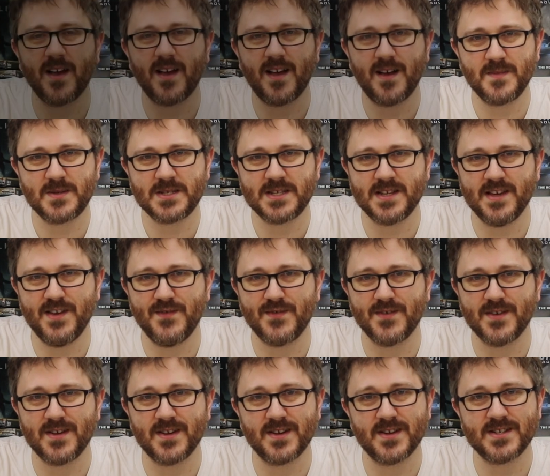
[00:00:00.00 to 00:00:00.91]
I'm Steve.
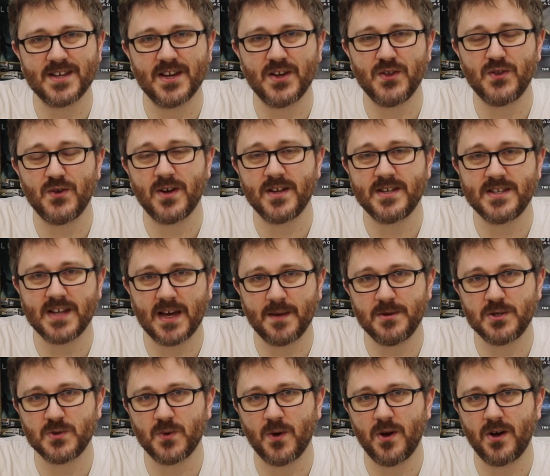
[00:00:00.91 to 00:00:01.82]
I'm going to take you through how
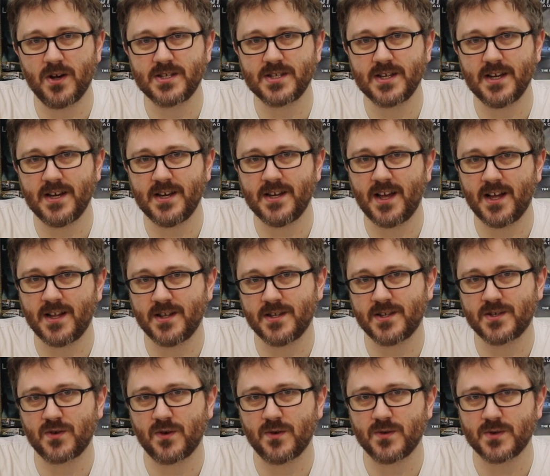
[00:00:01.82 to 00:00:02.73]
damage works in Elder
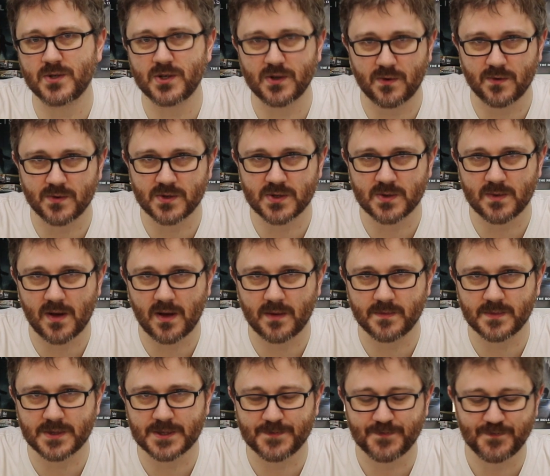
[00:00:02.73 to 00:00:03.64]
Scrolls Call to
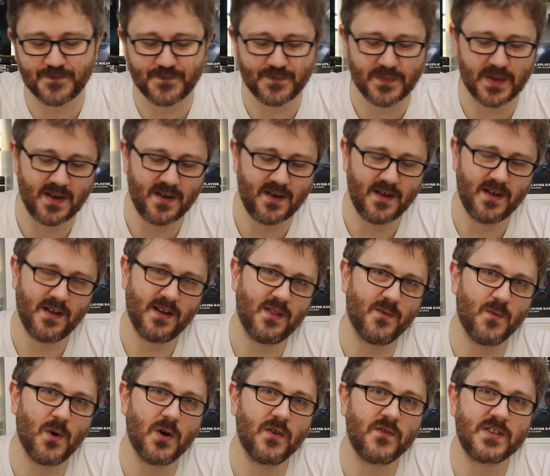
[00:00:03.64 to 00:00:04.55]
Arms. The
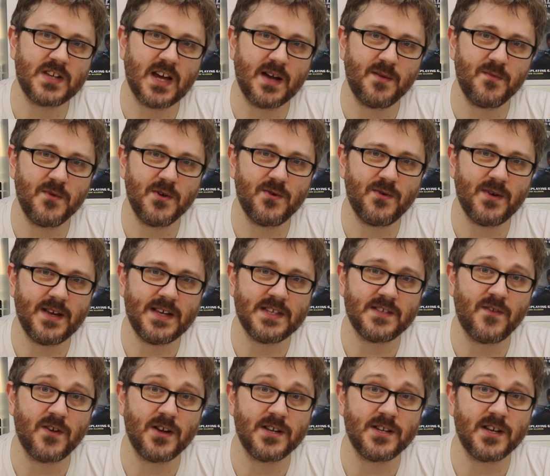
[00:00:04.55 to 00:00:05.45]
world of Tamriel is a
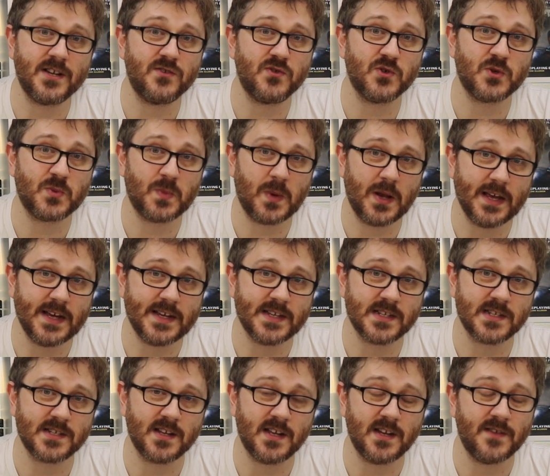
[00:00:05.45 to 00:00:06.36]
very dangerous
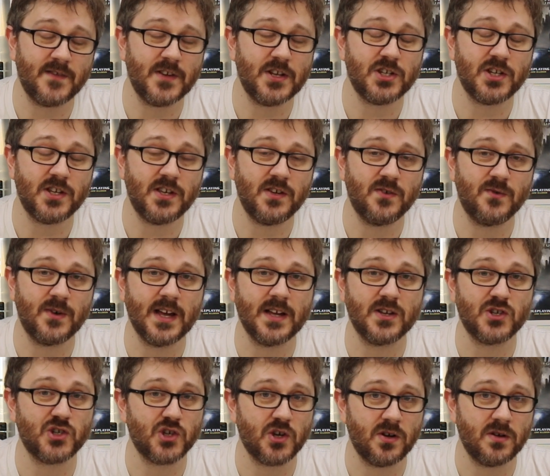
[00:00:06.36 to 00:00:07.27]
place, and eventually you'll
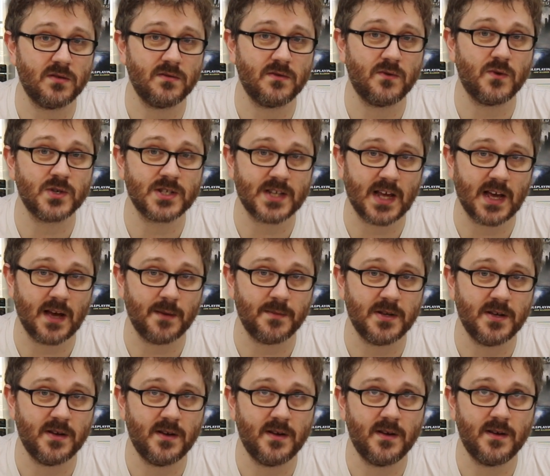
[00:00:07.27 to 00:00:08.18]
get shot, or stabbed,
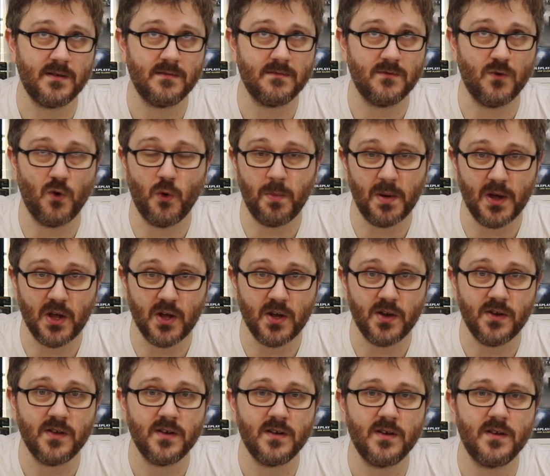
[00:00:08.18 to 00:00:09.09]
or
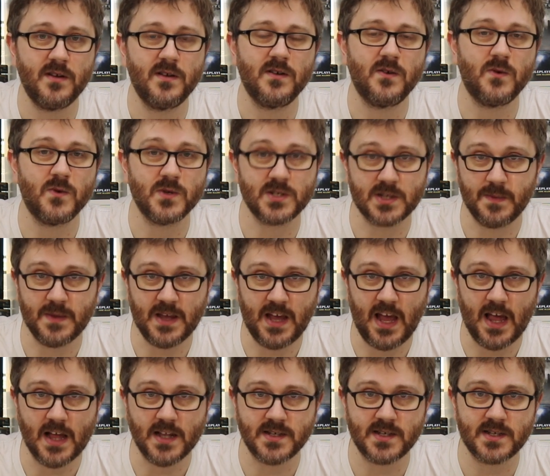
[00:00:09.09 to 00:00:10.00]
burned, or something
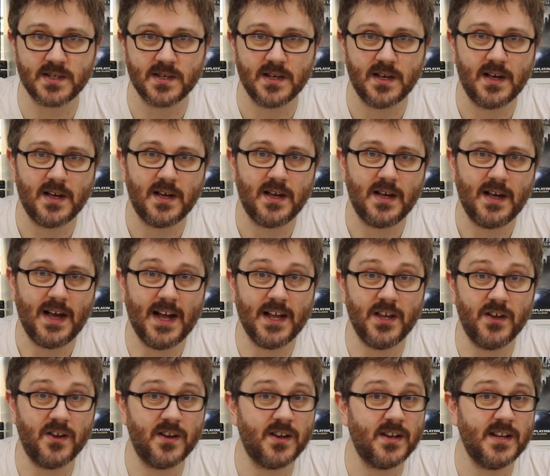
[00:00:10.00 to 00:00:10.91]
else, and
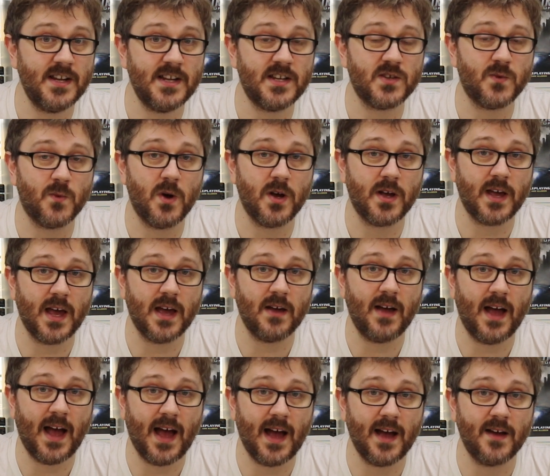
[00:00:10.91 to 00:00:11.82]
you're going to need to work out
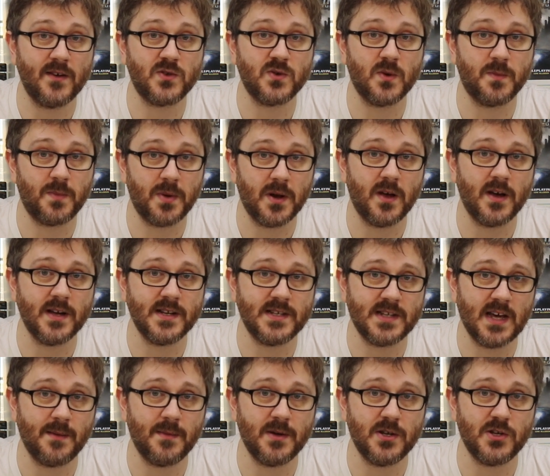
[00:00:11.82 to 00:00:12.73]
how to apply
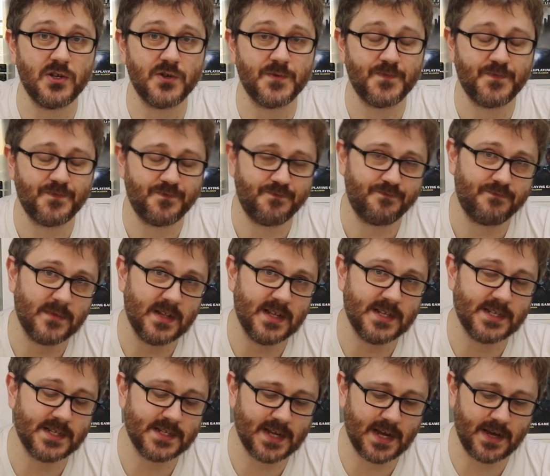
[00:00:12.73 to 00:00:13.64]
damage.
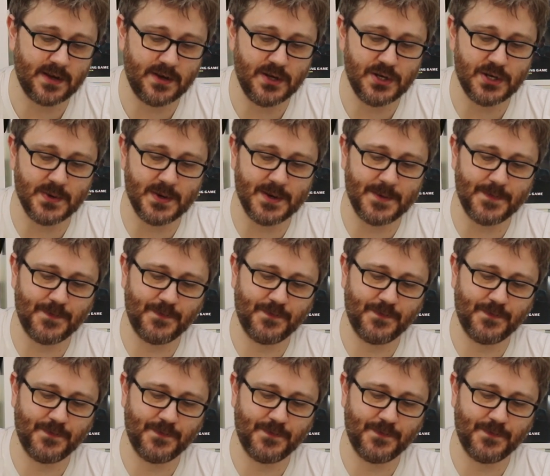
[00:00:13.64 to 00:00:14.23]
This is how you do it.